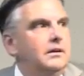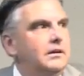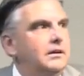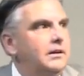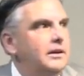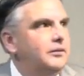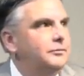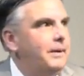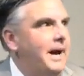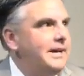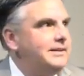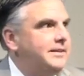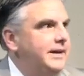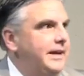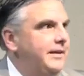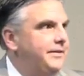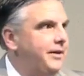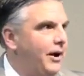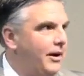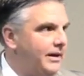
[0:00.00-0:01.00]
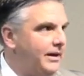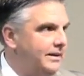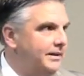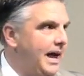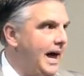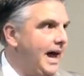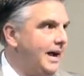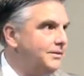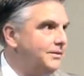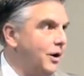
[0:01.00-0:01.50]
It's about 10:30 at
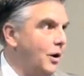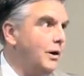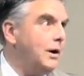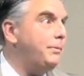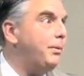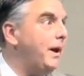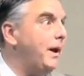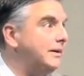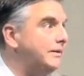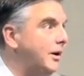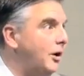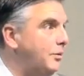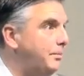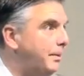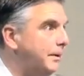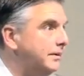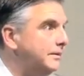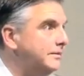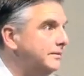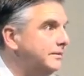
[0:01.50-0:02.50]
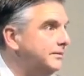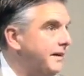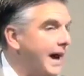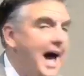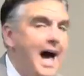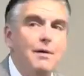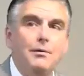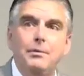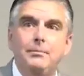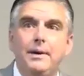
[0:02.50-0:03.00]
night. It's the only place open.
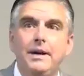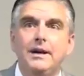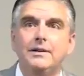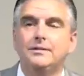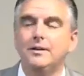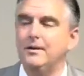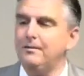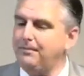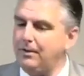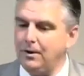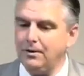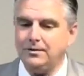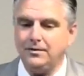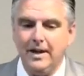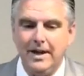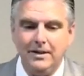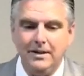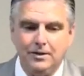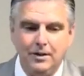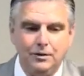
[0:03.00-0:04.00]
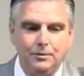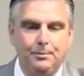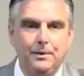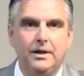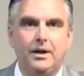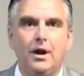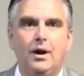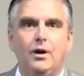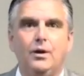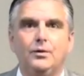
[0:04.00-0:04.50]
Fine with me. Some folks think just
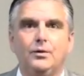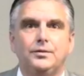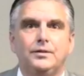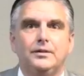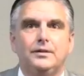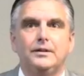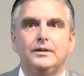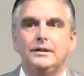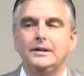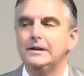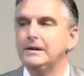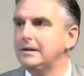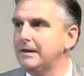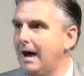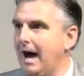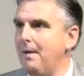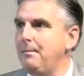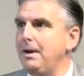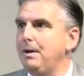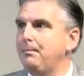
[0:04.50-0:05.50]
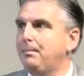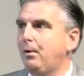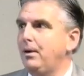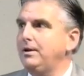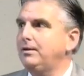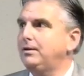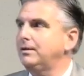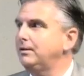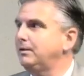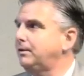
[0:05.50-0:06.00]
because I've been
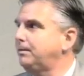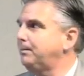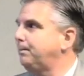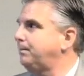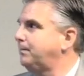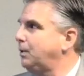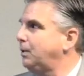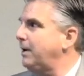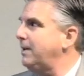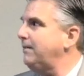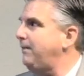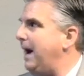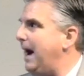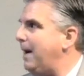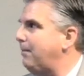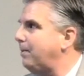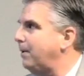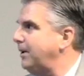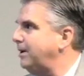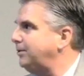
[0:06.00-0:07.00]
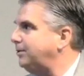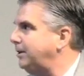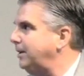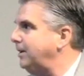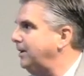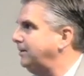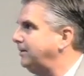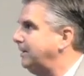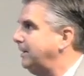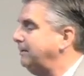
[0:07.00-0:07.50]
preaching 25 plus
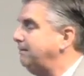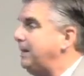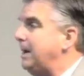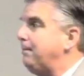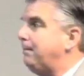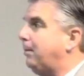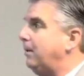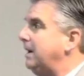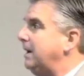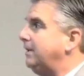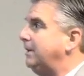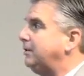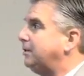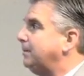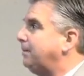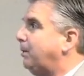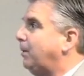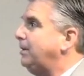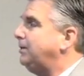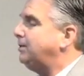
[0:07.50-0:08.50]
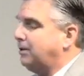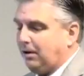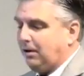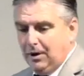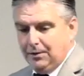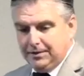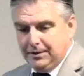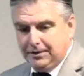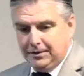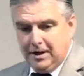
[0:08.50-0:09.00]
years and been privileged to preach
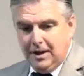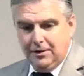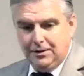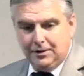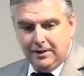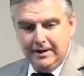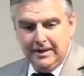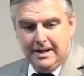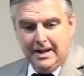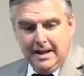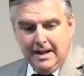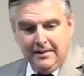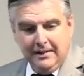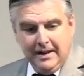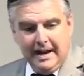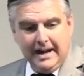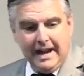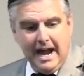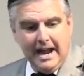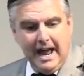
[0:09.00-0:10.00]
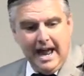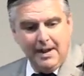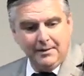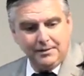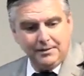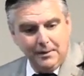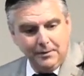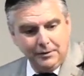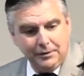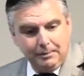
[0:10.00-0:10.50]
across this country that I got to have
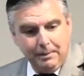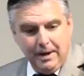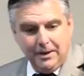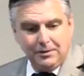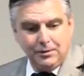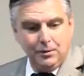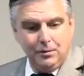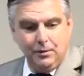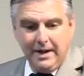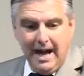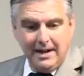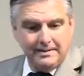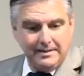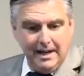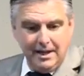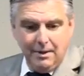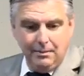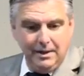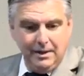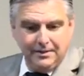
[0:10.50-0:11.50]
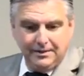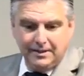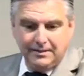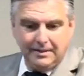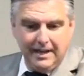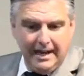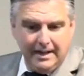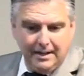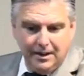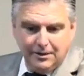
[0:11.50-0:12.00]
something special. When I tell them, listen,
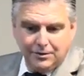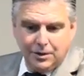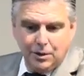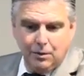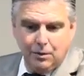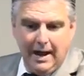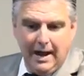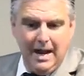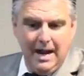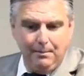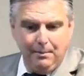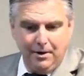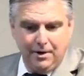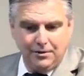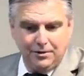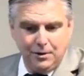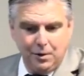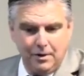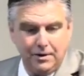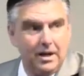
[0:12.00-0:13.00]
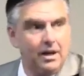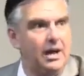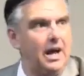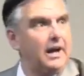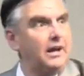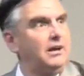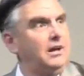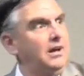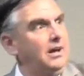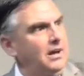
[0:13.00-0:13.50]
take us to a hamburger joint, they're
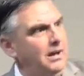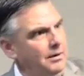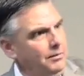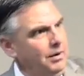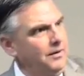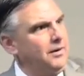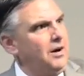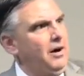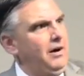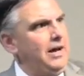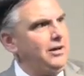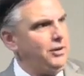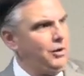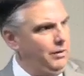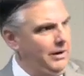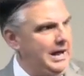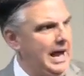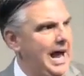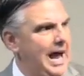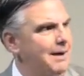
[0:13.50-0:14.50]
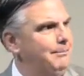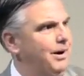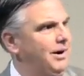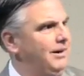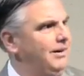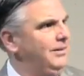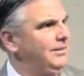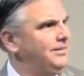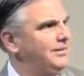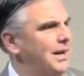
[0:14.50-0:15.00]
like, Brother Garnett, you eat
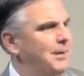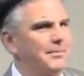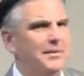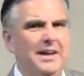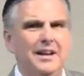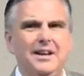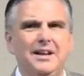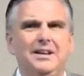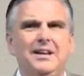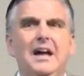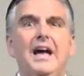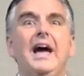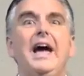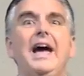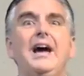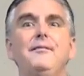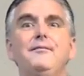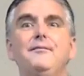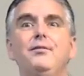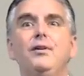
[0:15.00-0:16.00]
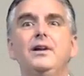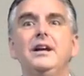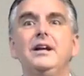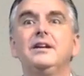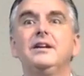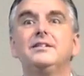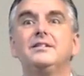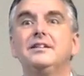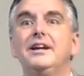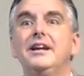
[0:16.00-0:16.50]
hamburgers? And I'm thinking, every
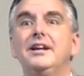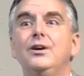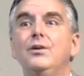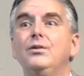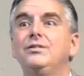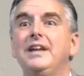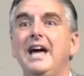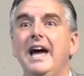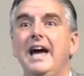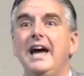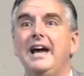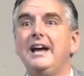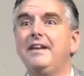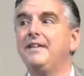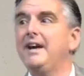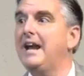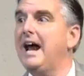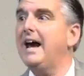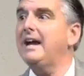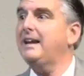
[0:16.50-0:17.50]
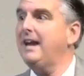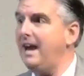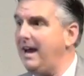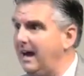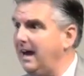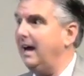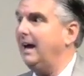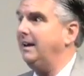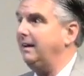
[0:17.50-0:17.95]
single day that I can.